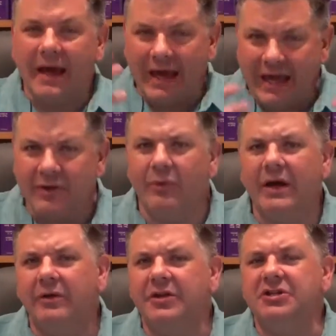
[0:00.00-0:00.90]
He
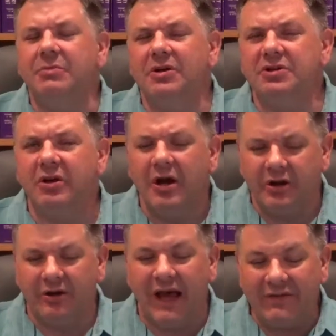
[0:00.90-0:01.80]
will. That you put your,
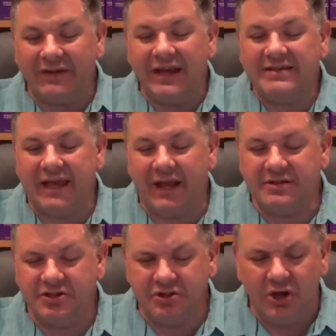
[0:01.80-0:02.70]
your life in His hands,
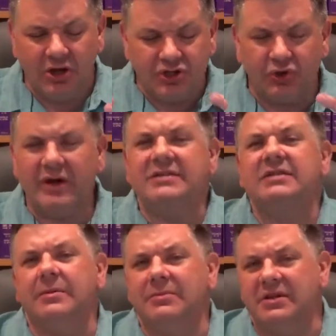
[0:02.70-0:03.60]
that you trust
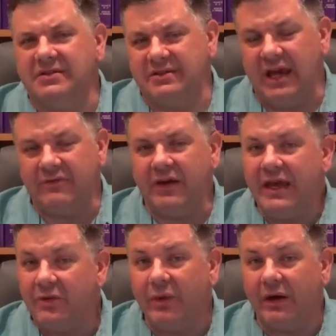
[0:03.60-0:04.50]
Him to save you.
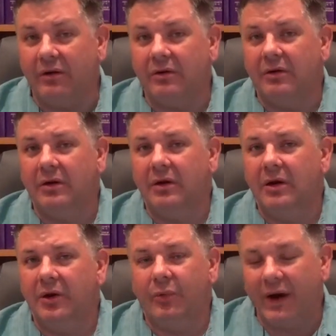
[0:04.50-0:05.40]
He will.
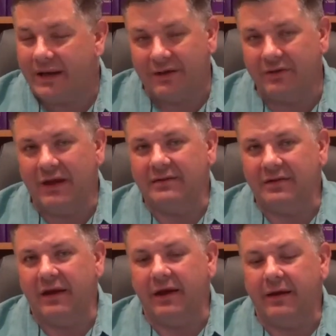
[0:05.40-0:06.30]
Why not do that
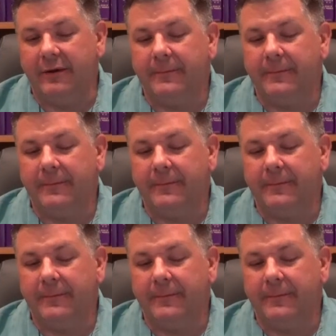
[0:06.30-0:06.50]
today?